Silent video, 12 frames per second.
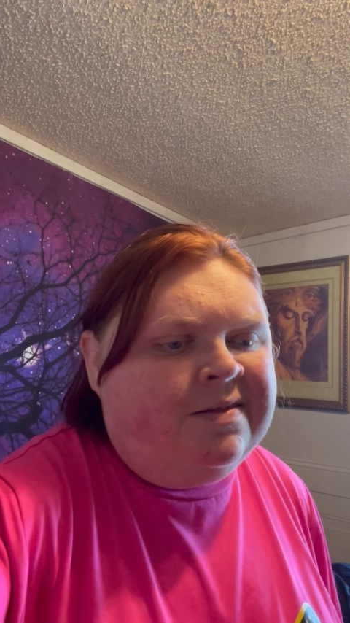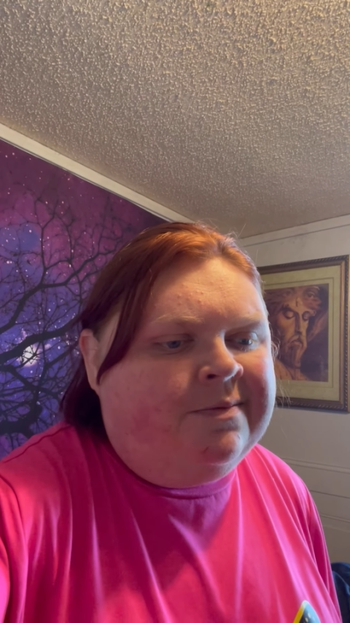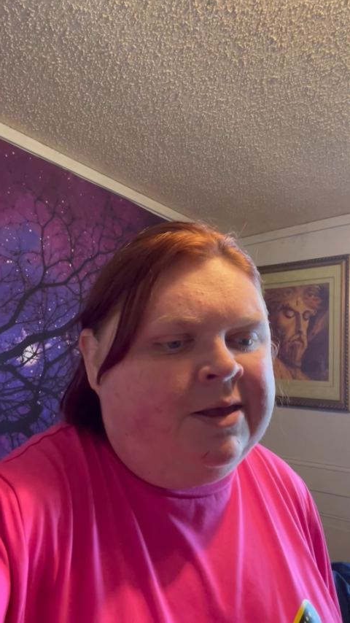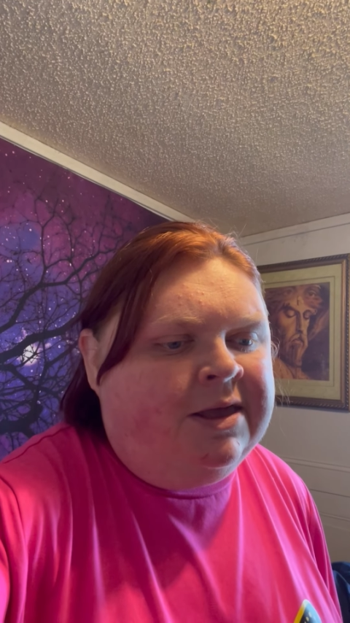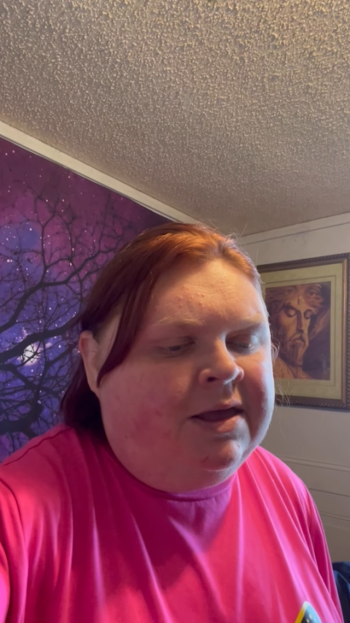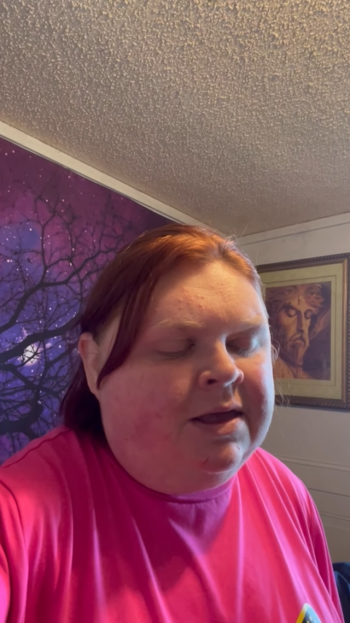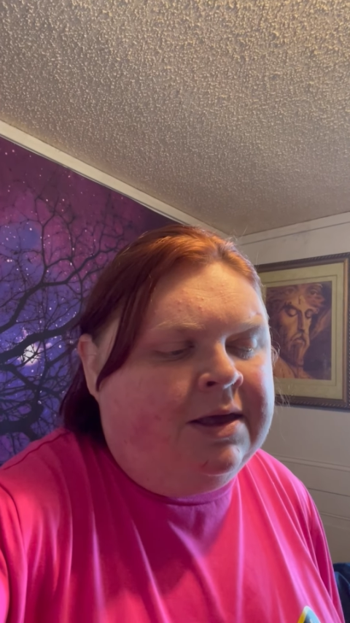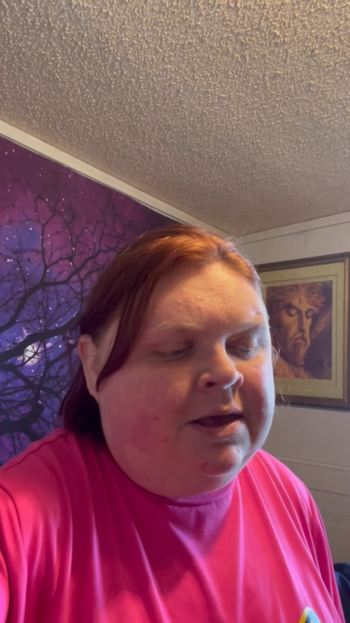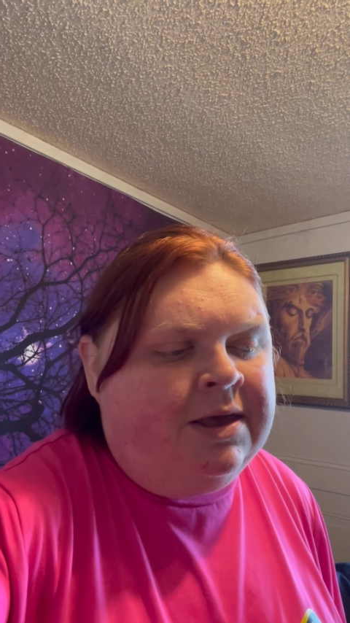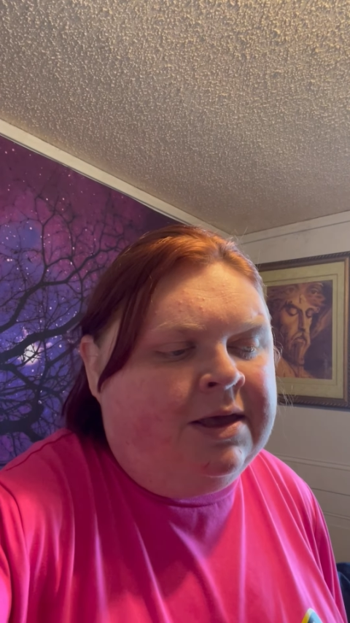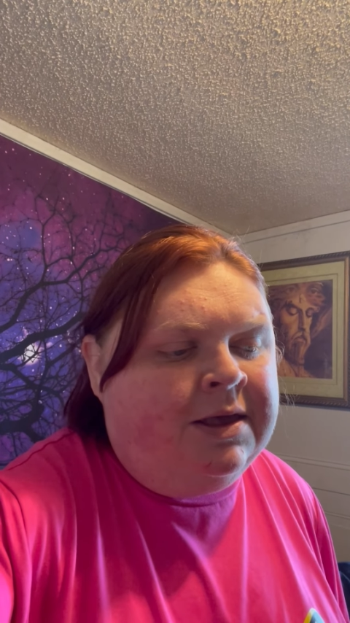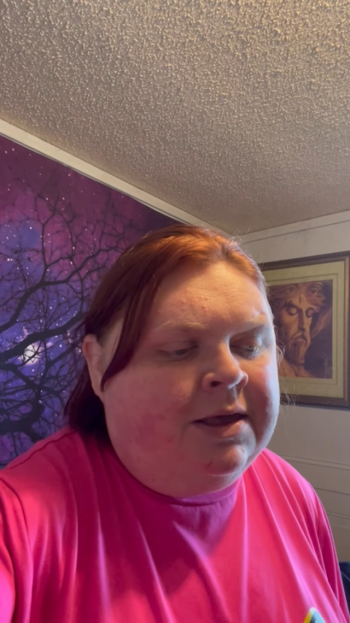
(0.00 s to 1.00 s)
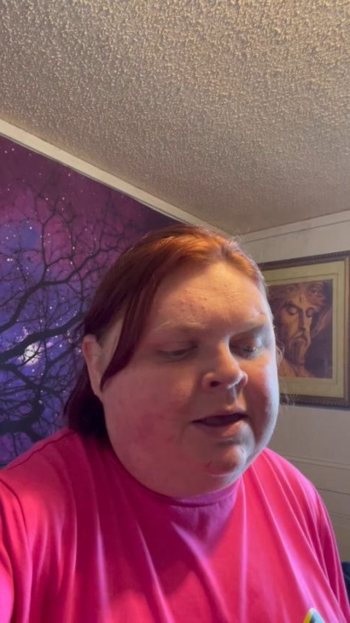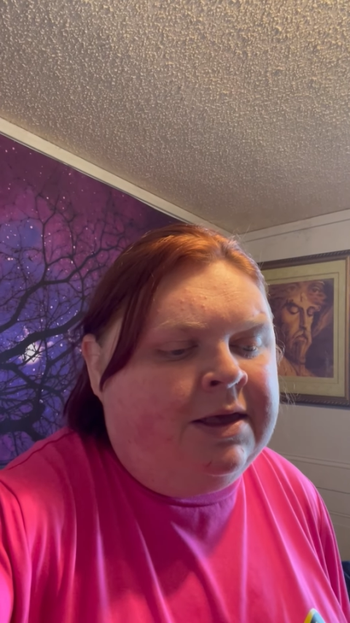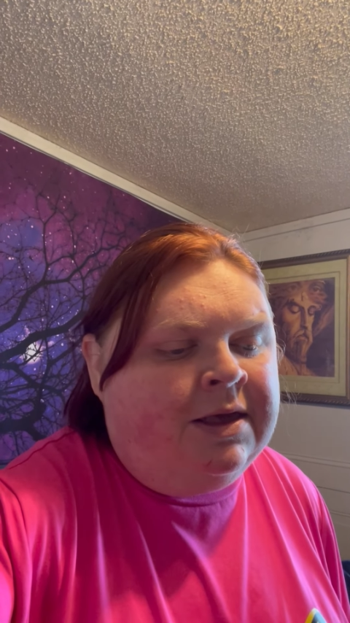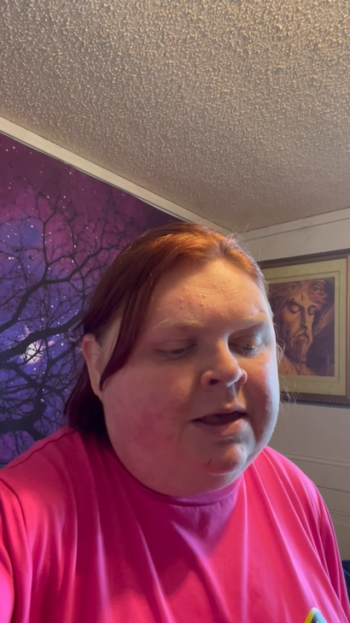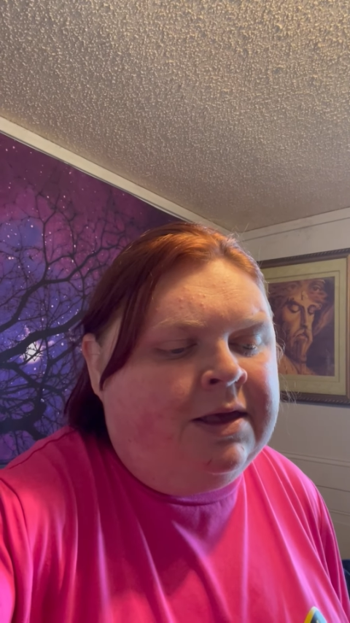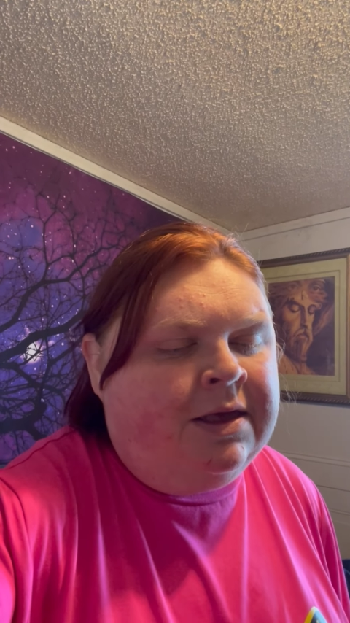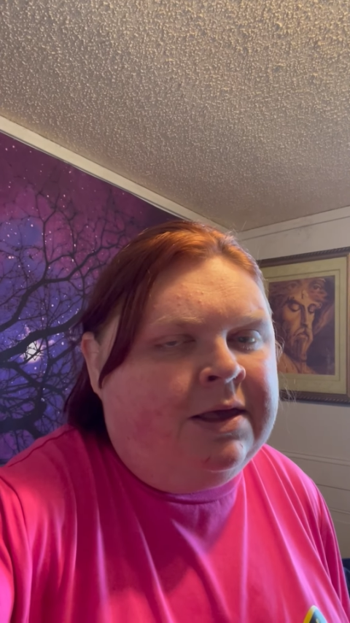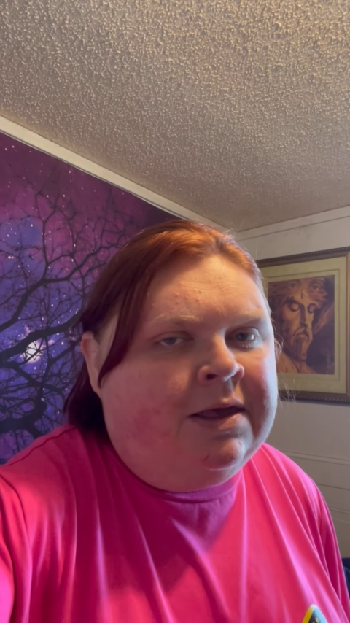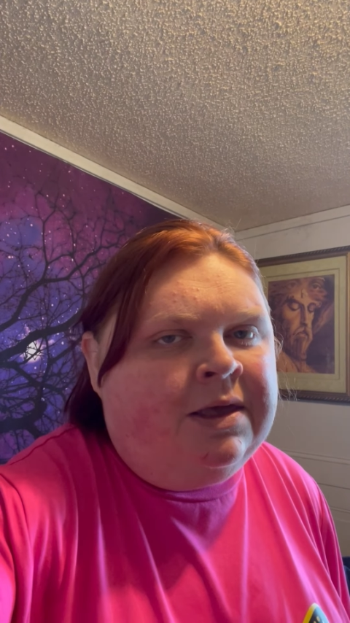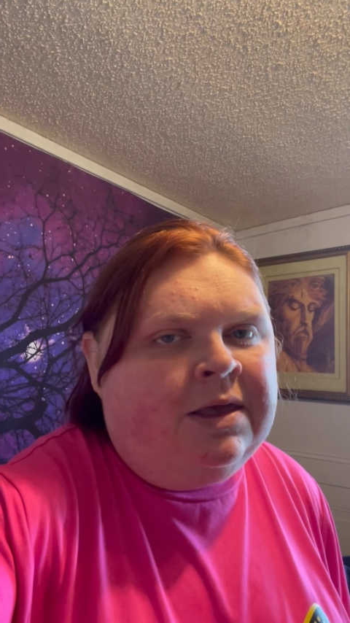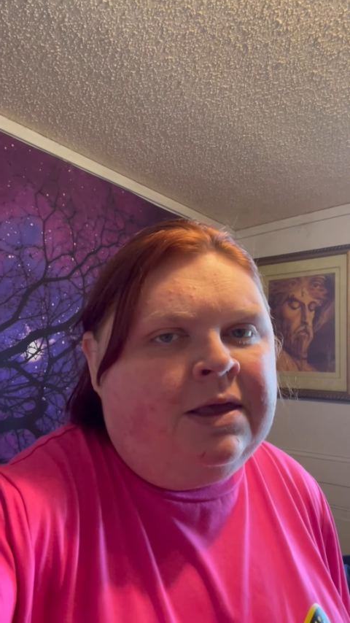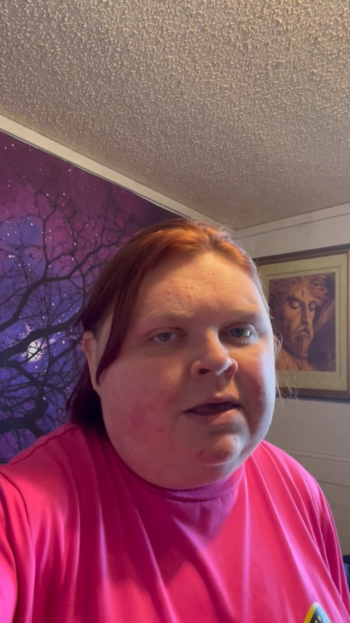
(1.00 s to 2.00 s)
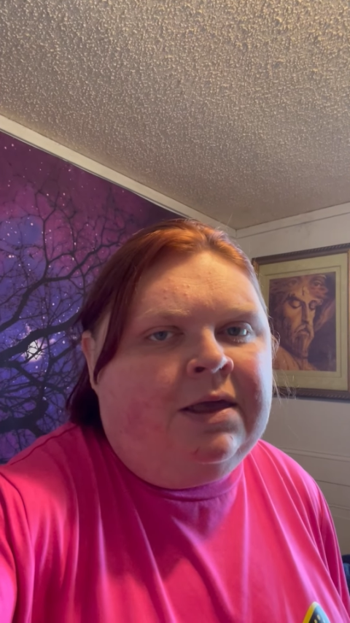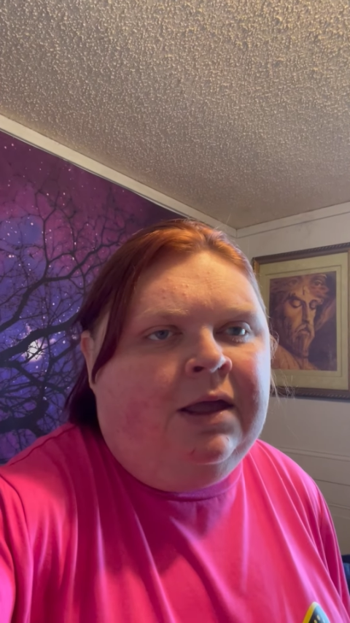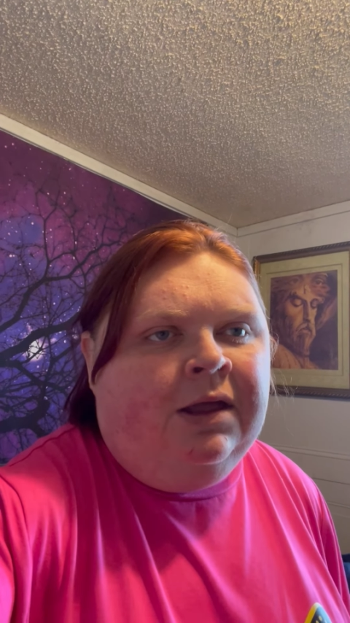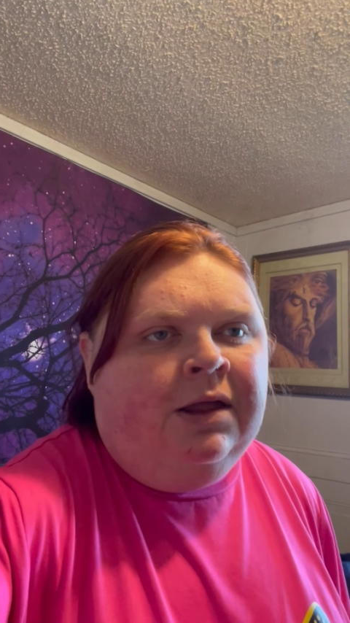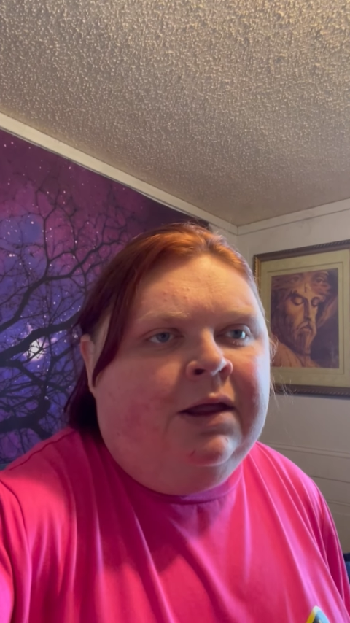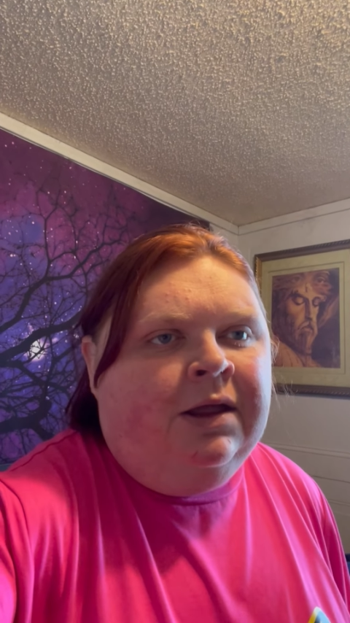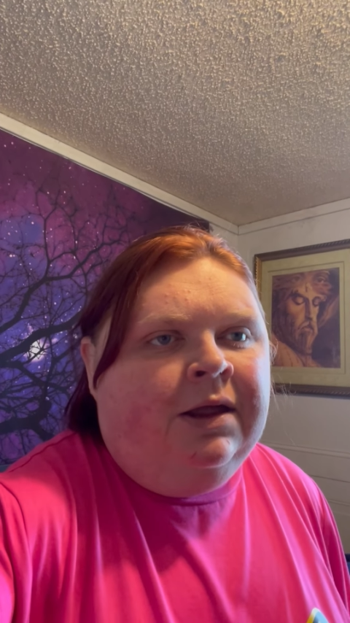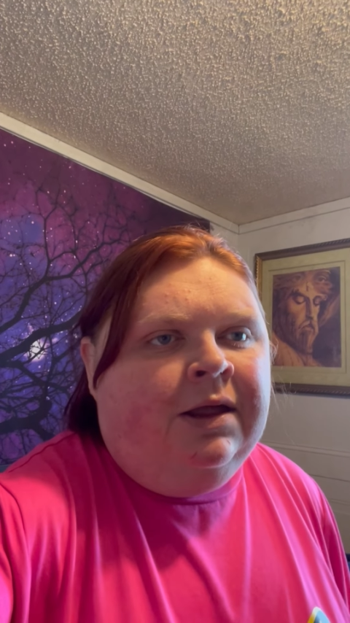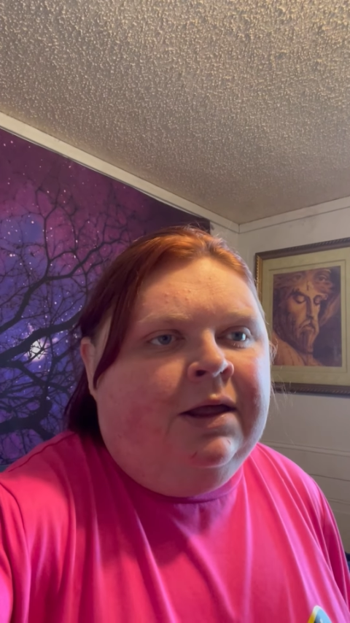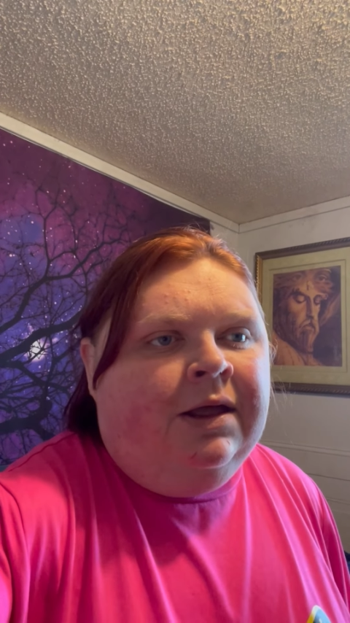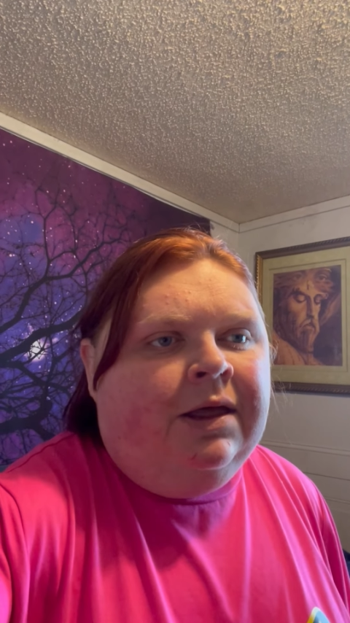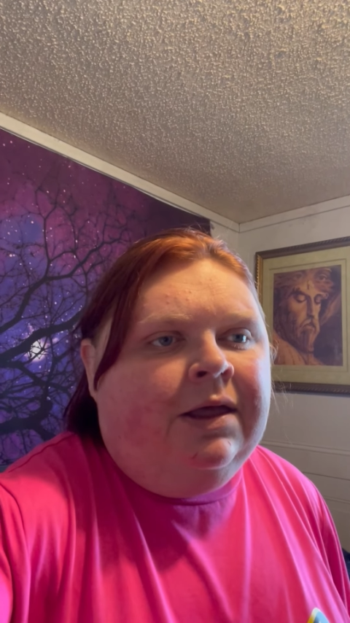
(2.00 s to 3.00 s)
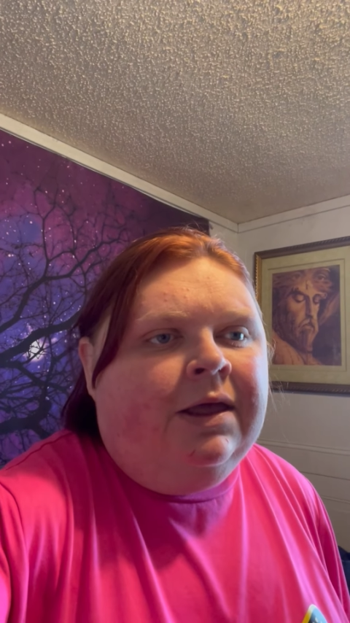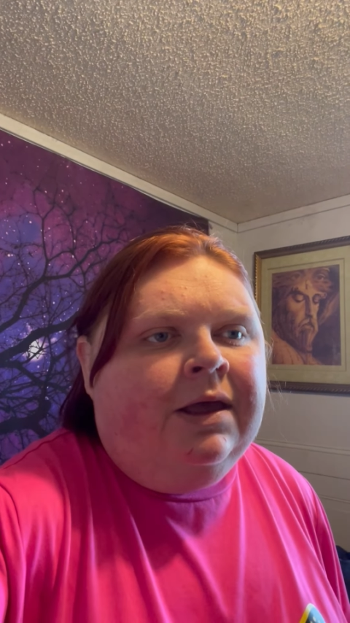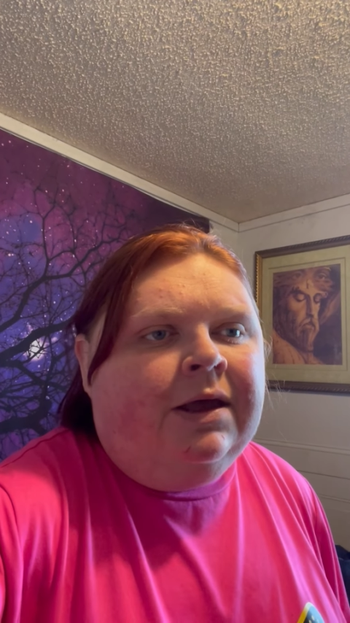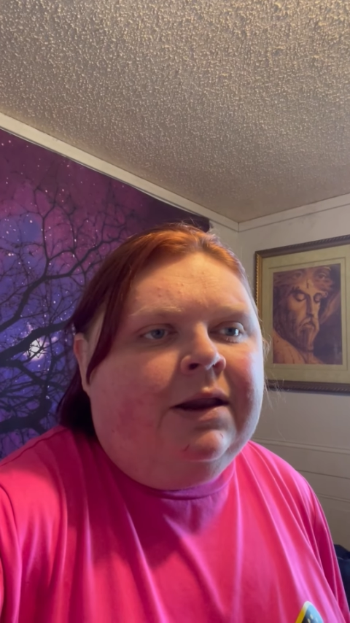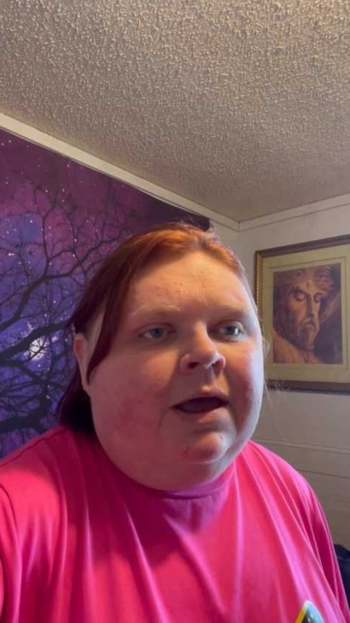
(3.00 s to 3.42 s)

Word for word: me. And